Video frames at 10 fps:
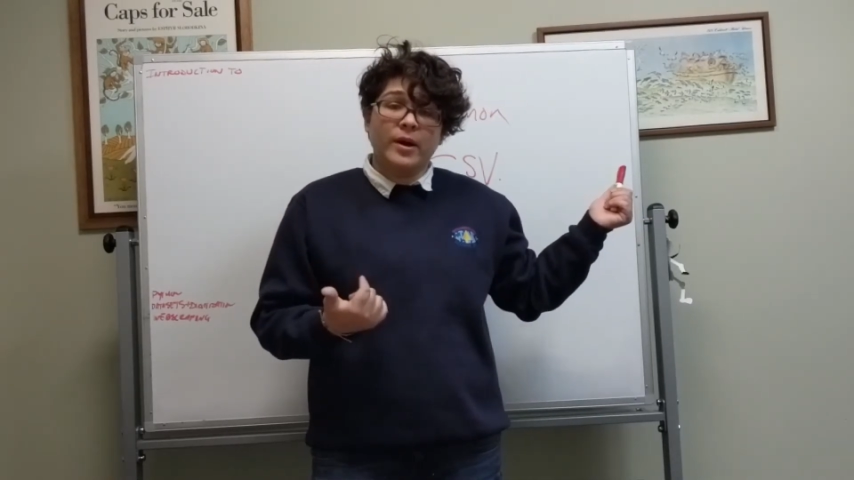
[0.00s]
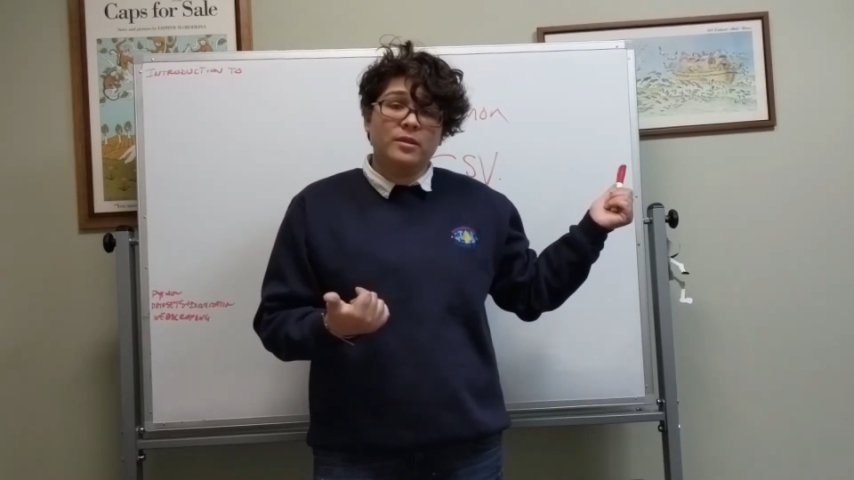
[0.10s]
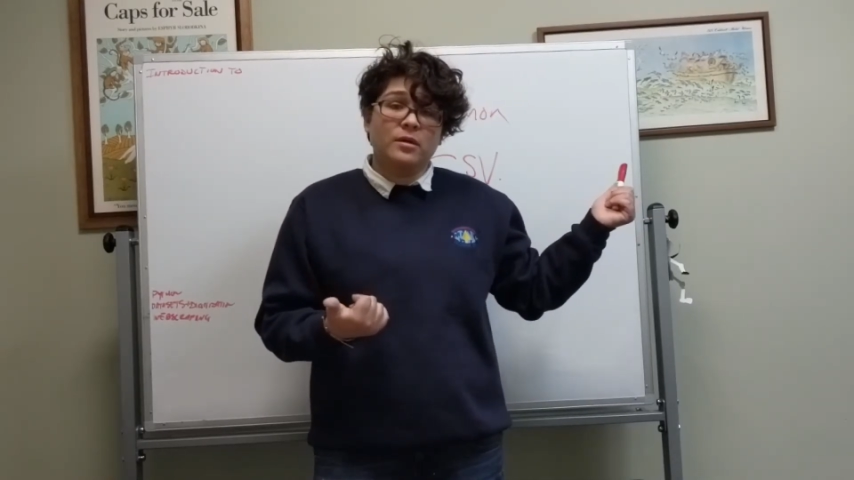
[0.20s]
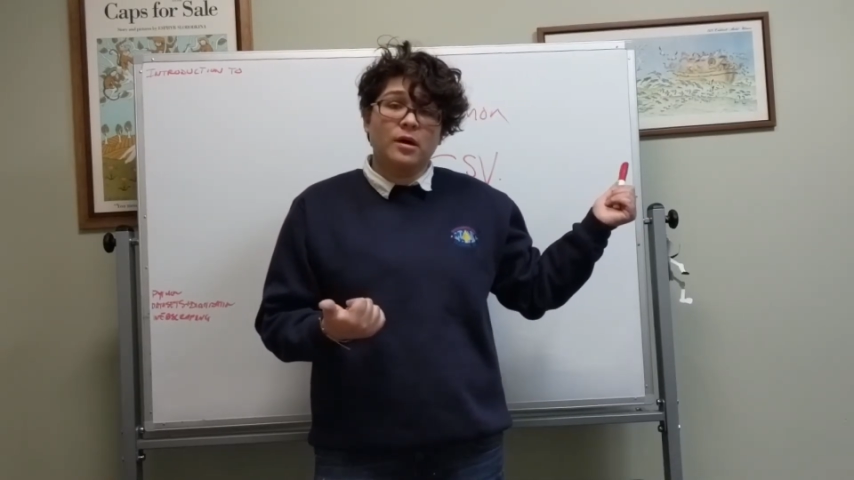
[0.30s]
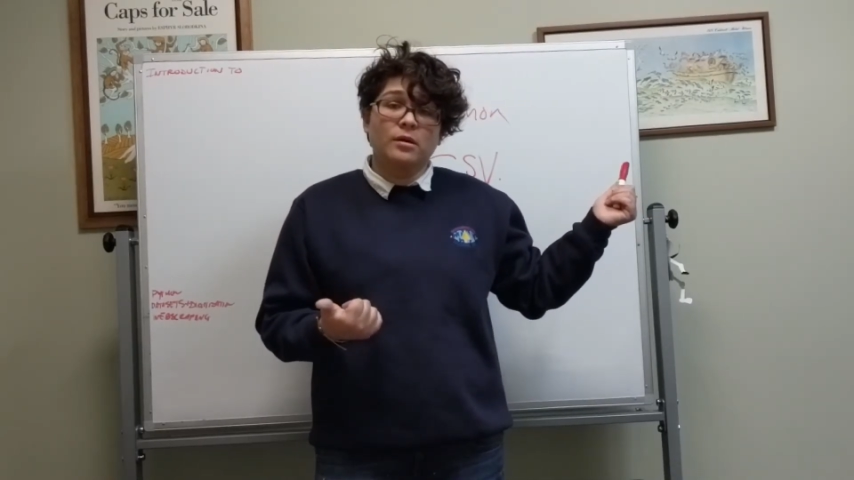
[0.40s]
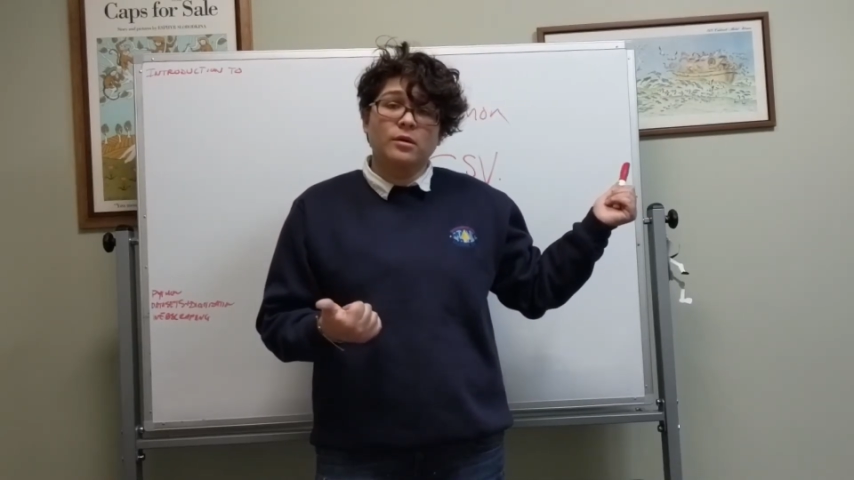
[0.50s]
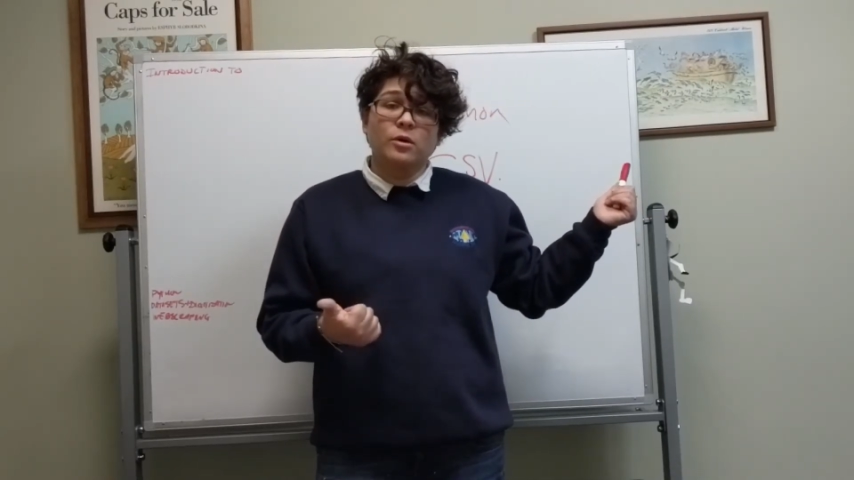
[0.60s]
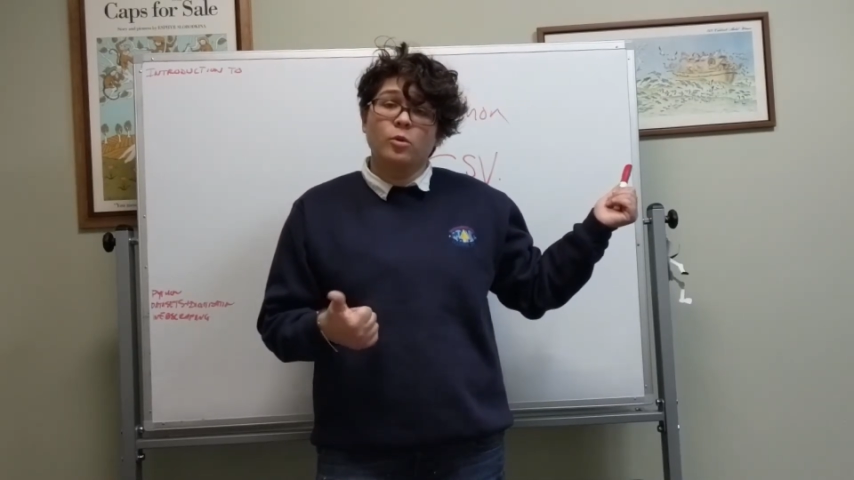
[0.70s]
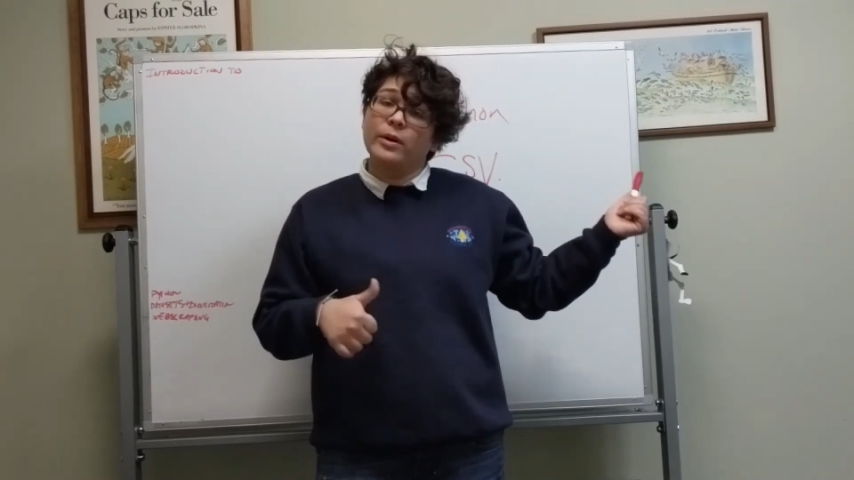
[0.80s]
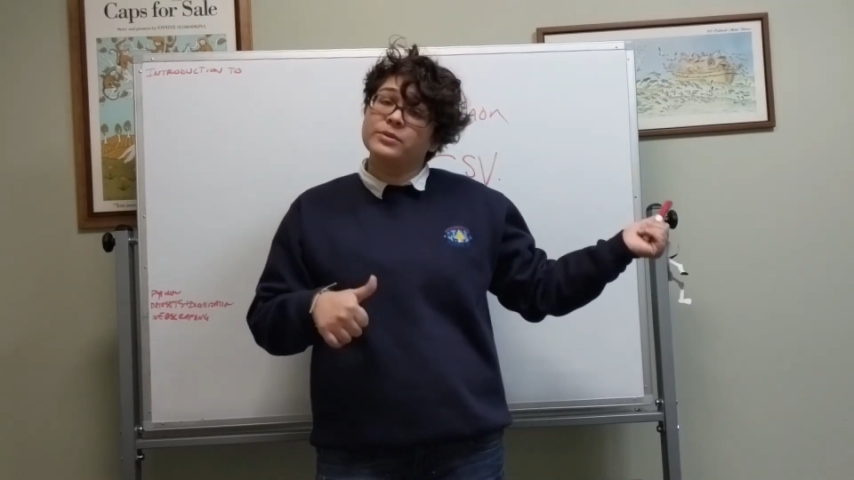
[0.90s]
Python
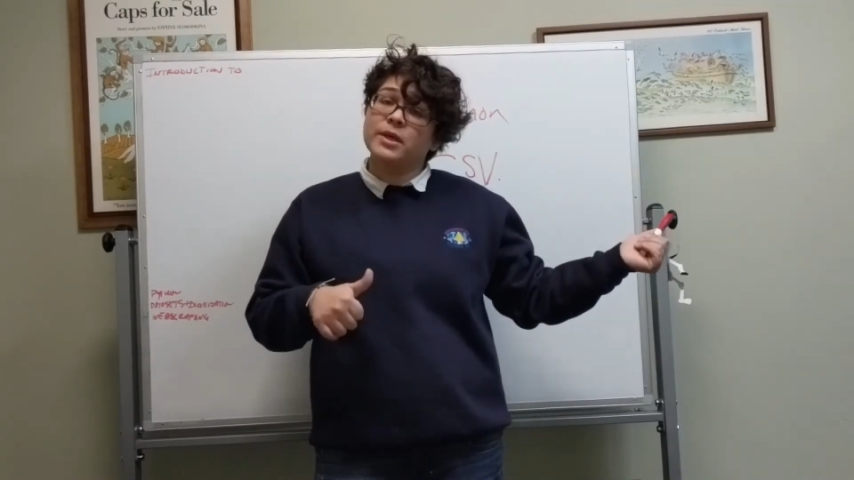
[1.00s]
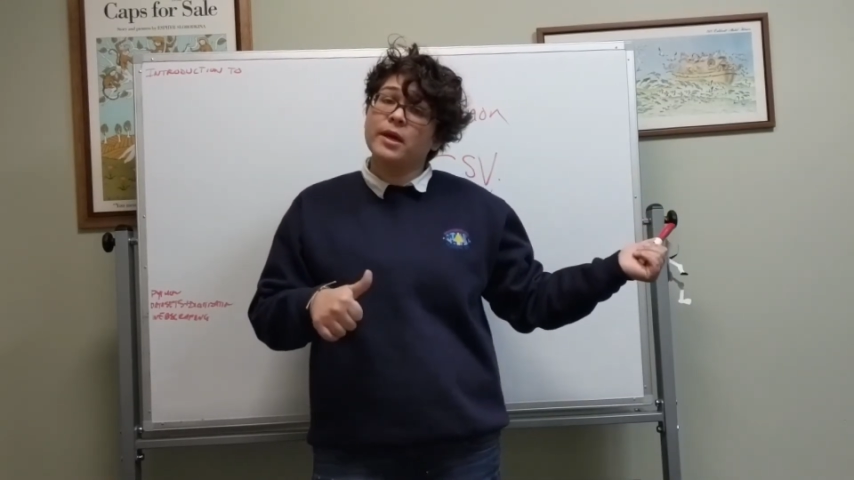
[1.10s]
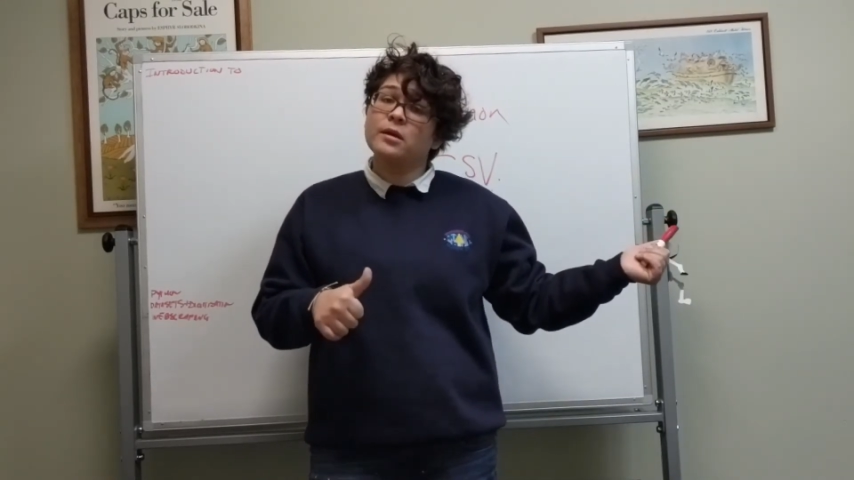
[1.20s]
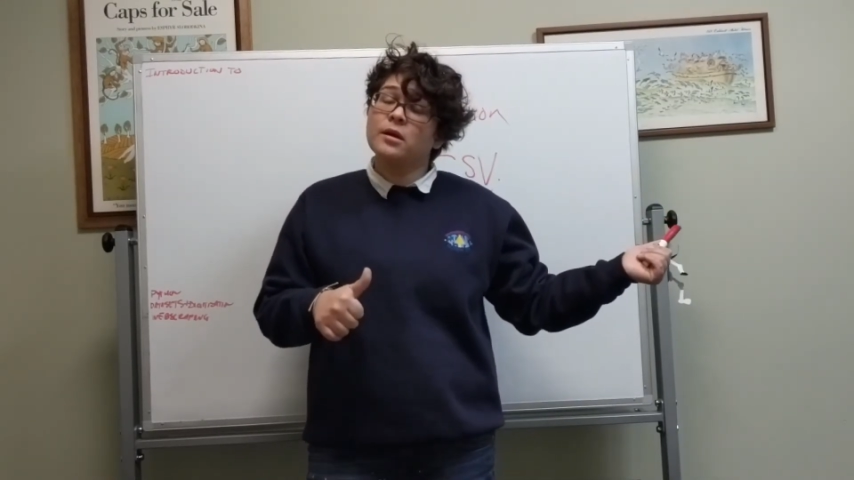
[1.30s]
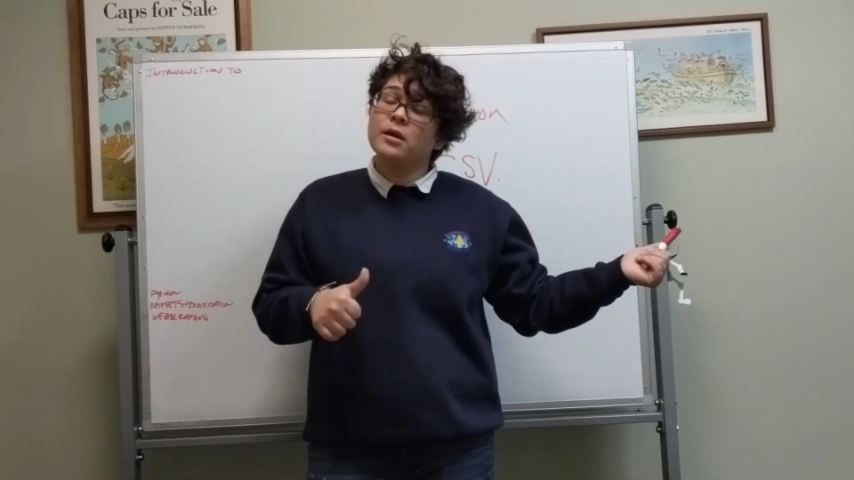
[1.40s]
website,